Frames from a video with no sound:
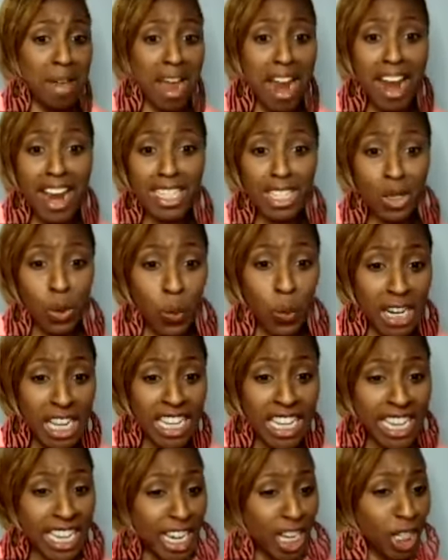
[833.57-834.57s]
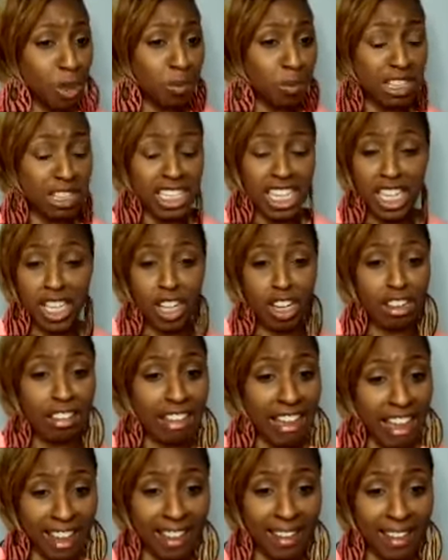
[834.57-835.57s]
married 20 years, but then you're
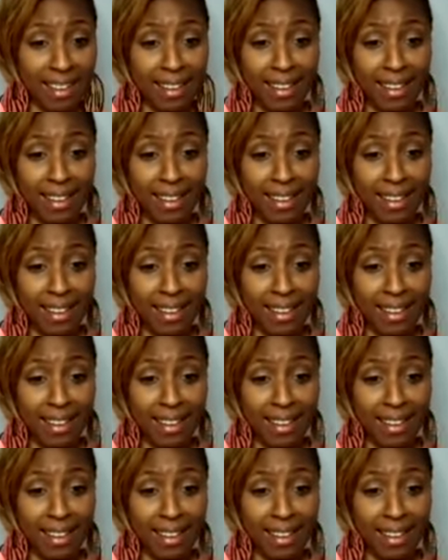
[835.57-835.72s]
like,